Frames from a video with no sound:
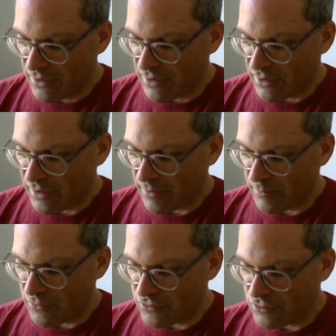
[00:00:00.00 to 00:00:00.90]

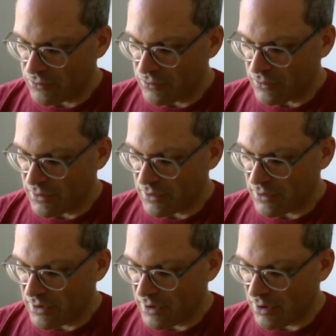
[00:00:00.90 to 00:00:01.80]
to
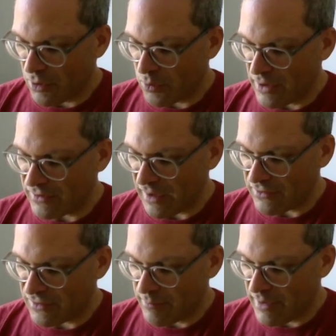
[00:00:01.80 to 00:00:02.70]
always
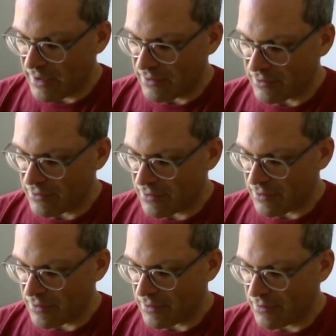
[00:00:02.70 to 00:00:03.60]
estimate
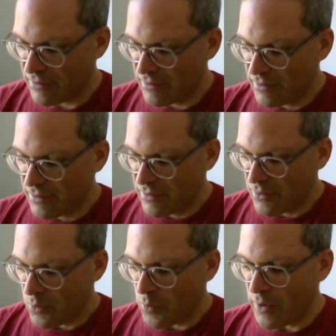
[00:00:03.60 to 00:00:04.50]

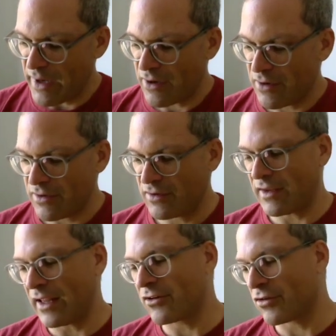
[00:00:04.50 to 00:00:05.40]
where the
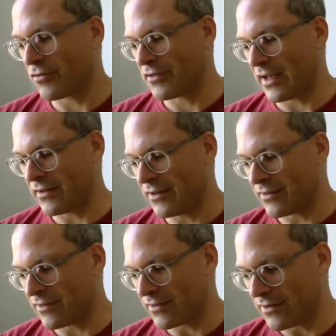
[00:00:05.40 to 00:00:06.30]
center of that
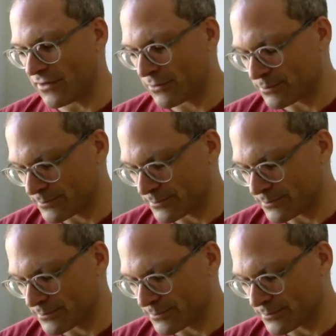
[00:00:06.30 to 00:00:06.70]
instance is.